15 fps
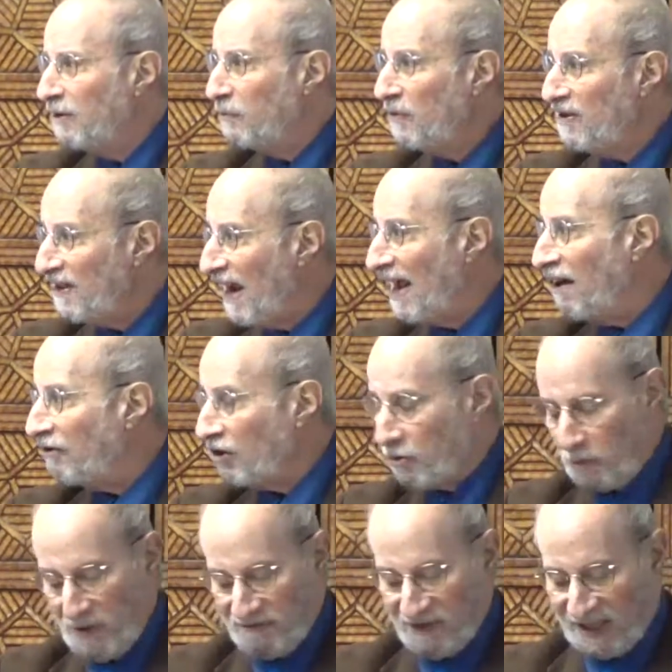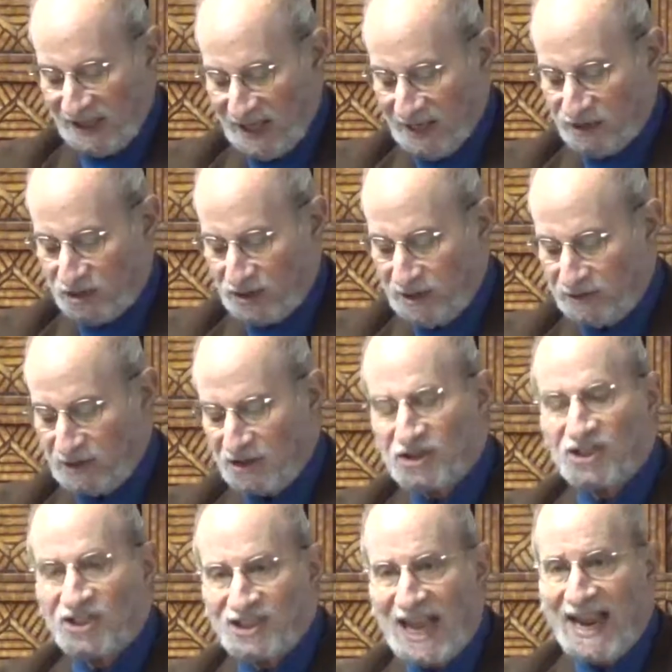without equivocation, to
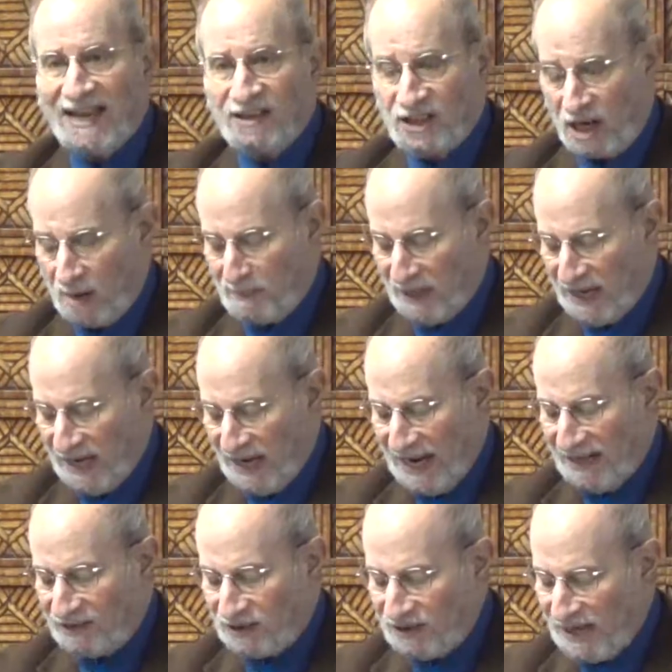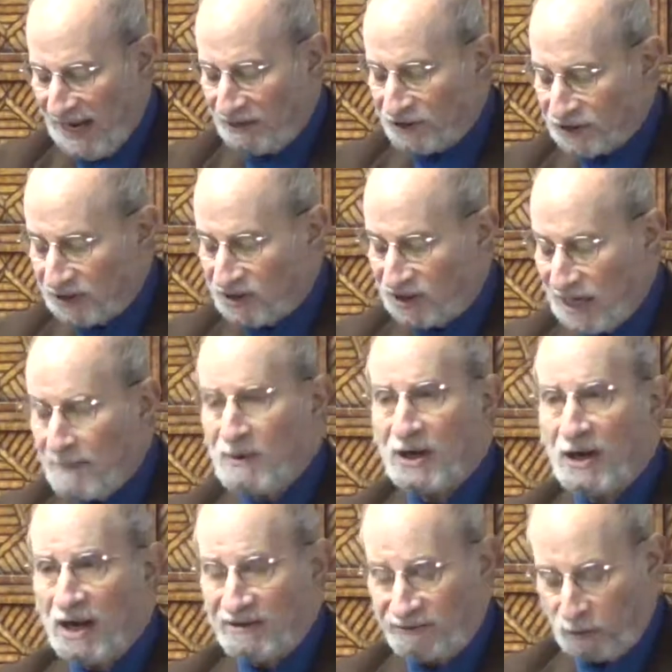stand up and denounce this
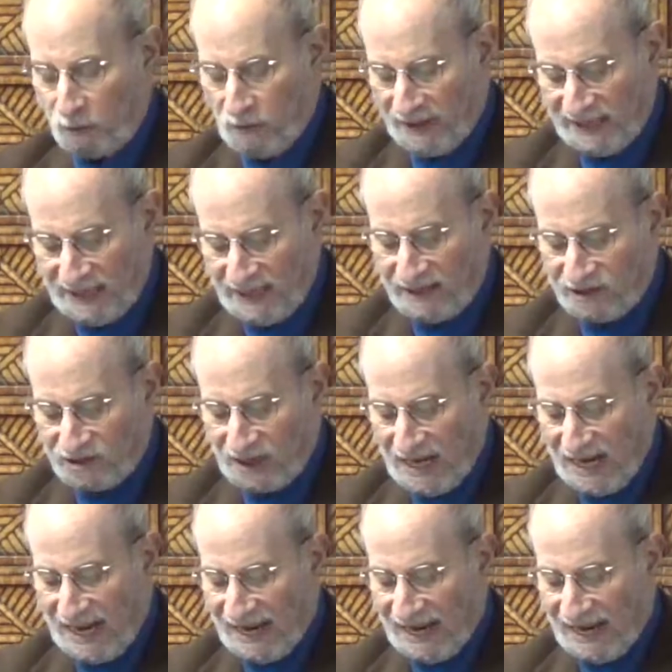demagogue for what he is,